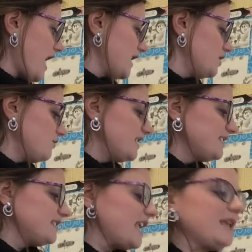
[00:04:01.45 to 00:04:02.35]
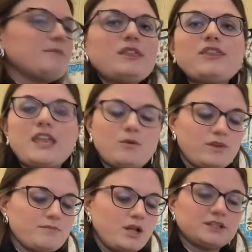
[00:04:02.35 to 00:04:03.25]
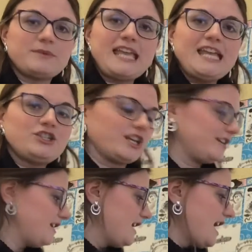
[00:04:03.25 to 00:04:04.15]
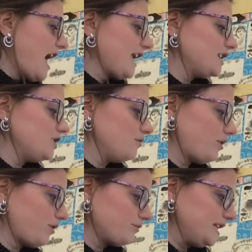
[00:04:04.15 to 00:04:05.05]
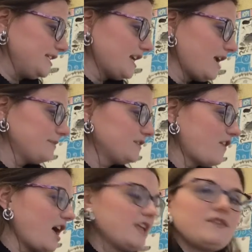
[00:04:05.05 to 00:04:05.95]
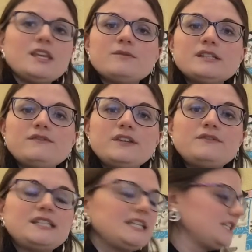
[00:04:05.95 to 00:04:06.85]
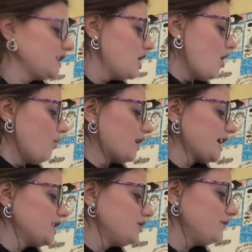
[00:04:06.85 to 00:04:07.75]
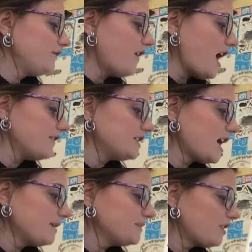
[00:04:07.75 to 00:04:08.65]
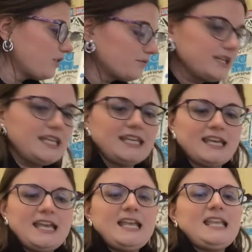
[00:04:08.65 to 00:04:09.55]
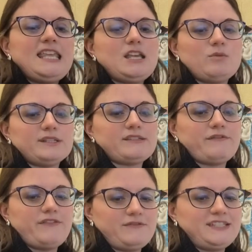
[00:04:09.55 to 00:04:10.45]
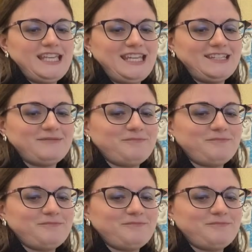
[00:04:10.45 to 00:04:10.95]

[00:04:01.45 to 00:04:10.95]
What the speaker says: I can do the same thing with multiplication. I can do 3 times 5 equals 15, or I can do 5 times 3 equals 15.